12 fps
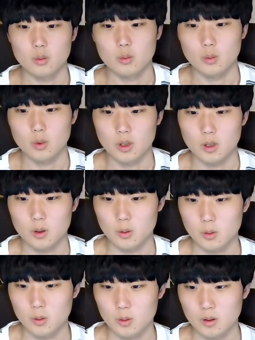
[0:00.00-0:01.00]
Wow.
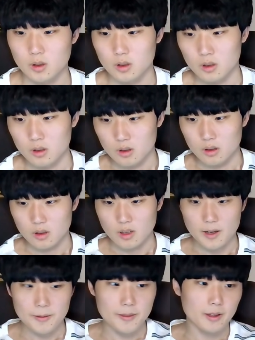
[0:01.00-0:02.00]
I
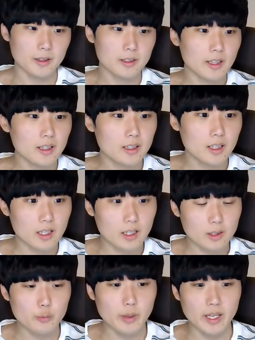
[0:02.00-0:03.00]
think they
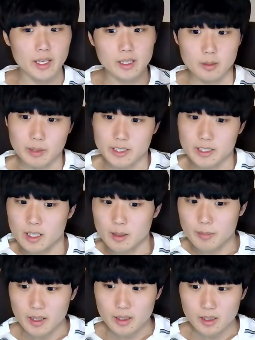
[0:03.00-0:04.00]
can make Manila Bay